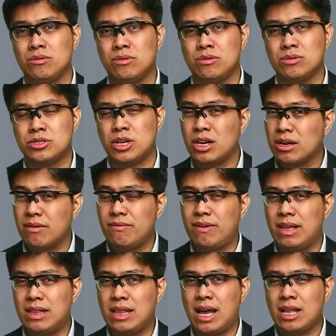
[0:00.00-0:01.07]

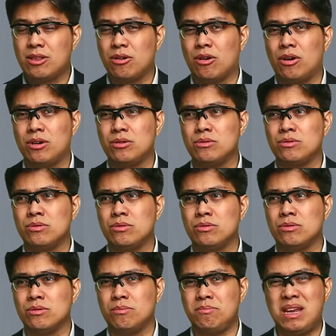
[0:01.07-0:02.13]
circumvent that, or to
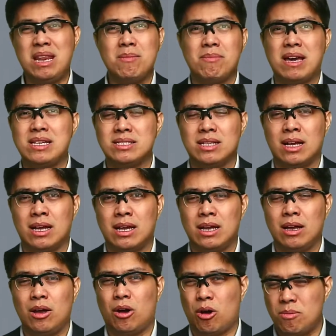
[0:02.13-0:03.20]
minimize
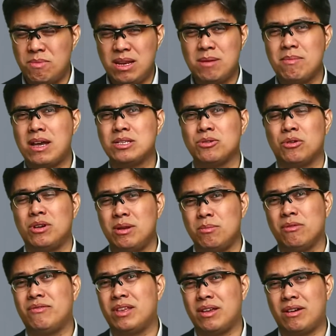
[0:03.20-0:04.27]
or
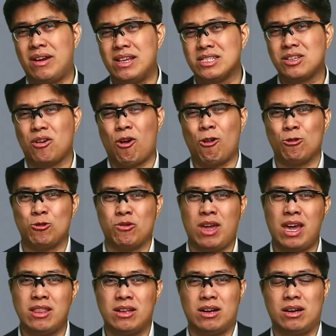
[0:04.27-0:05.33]
remove the risk
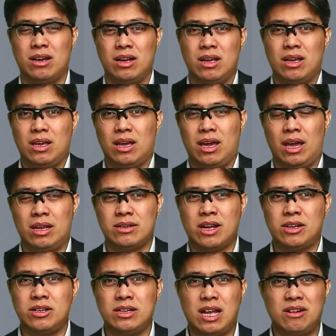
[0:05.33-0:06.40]
altogether, and
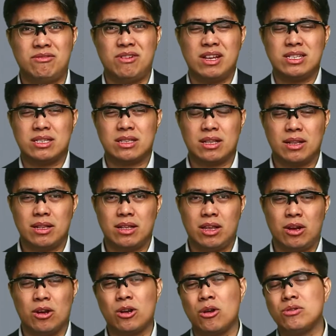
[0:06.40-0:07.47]
rather than risk
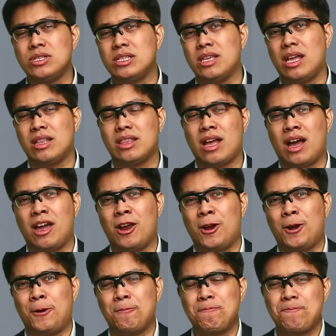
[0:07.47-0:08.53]
closing the
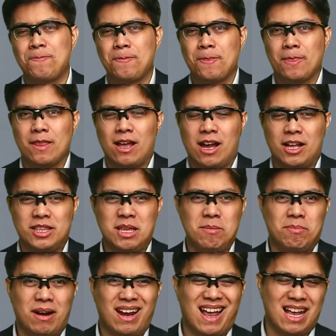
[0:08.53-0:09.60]
entire theme
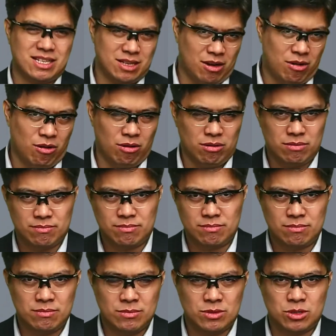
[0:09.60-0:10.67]
park as a whole.
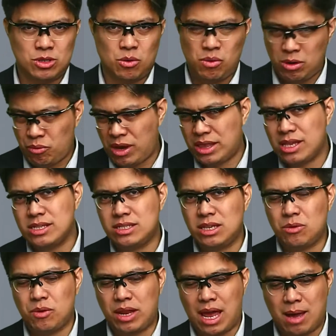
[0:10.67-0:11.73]
So we'll wait and see
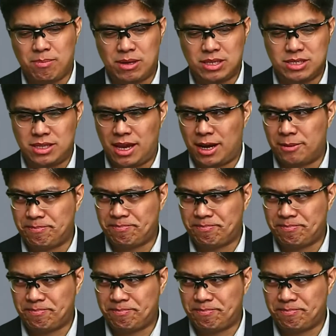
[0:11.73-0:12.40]
what happens there.